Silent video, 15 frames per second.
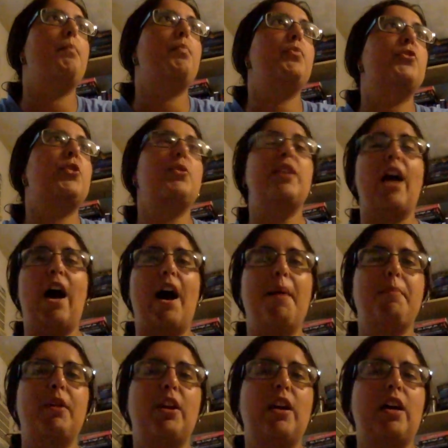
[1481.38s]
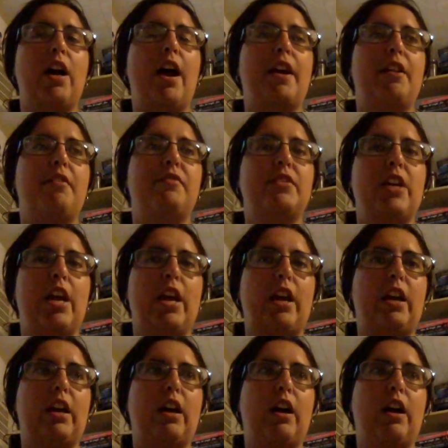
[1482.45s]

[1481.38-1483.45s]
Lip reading: So yeah, I'm going to kind of take